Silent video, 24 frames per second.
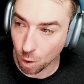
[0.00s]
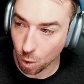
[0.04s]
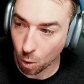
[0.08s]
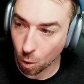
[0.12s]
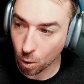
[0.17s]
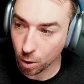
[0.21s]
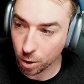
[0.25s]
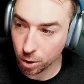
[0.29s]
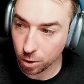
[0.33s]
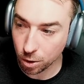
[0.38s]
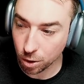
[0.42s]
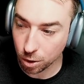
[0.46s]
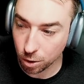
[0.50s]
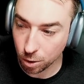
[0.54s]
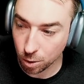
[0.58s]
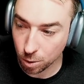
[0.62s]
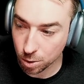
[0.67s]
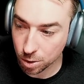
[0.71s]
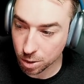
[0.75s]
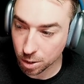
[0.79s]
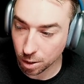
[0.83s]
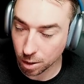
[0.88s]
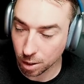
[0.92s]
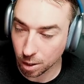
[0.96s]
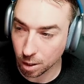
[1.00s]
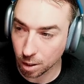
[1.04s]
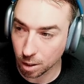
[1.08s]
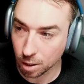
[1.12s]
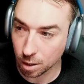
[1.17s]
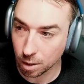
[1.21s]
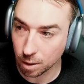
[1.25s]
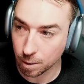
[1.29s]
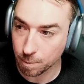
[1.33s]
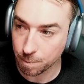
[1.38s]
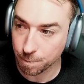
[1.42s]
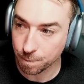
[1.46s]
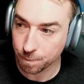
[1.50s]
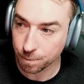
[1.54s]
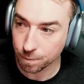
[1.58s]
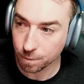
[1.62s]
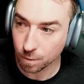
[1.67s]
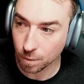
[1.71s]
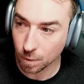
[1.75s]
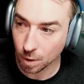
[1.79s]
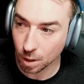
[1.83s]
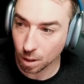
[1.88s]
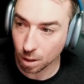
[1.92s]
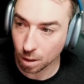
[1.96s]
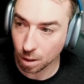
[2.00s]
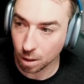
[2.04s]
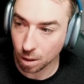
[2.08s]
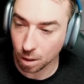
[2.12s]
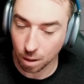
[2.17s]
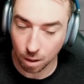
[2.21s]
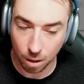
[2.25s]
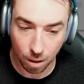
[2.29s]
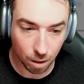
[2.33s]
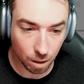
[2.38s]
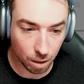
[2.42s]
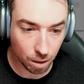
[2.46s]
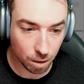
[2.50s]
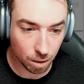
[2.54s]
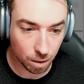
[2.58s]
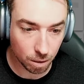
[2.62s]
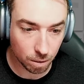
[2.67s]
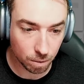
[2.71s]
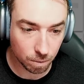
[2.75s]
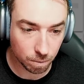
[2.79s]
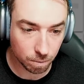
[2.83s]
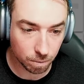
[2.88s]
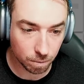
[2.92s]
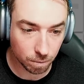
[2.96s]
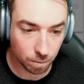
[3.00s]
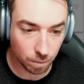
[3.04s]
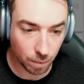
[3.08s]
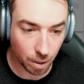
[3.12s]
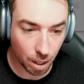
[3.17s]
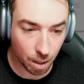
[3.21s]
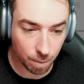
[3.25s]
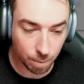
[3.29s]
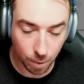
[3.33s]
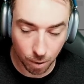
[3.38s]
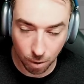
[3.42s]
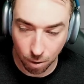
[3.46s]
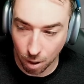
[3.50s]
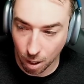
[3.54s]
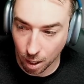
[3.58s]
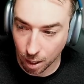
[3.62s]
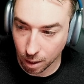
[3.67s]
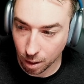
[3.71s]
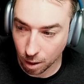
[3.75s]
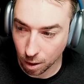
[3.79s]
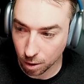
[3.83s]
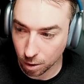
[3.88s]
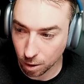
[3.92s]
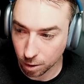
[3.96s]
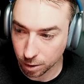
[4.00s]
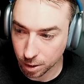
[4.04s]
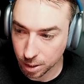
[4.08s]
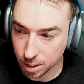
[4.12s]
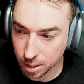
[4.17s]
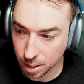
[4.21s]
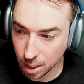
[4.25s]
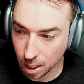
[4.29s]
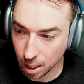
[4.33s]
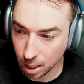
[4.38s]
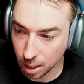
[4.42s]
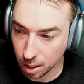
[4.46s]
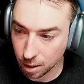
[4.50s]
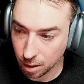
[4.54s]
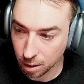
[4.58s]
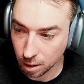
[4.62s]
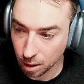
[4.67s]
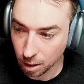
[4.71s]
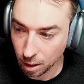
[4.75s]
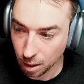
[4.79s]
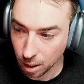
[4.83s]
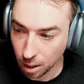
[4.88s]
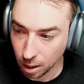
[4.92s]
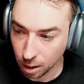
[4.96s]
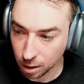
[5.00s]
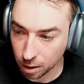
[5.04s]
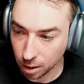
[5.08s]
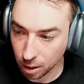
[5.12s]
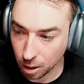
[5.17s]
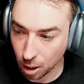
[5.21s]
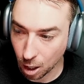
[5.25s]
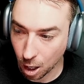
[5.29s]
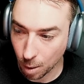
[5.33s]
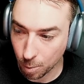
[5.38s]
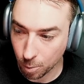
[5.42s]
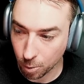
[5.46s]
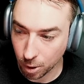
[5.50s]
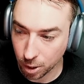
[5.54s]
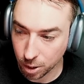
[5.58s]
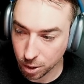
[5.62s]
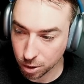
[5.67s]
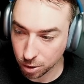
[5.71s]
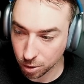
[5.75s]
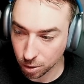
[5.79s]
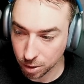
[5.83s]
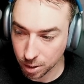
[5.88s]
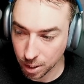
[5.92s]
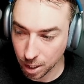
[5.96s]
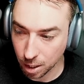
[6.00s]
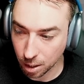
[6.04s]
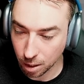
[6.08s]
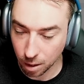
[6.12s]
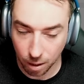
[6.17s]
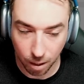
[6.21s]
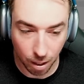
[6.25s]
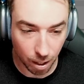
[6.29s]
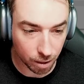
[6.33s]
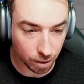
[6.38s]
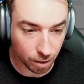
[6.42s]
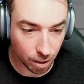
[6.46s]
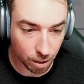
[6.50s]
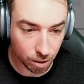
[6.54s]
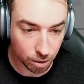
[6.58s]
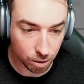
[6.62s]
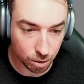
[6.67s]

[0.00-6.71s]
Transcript: or you can use the uh, hamburger icon on the side, click operational data, and then